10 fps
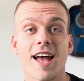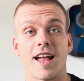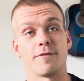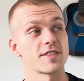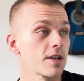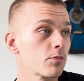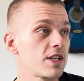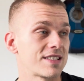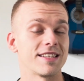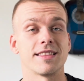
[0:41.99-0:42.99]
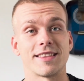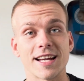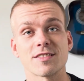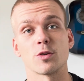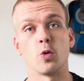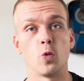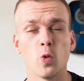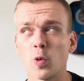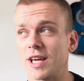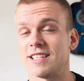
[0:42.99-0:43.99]
And for some reason, that's
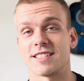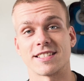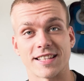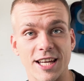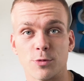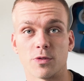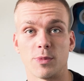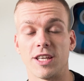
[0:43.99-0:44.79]
always stayed with me.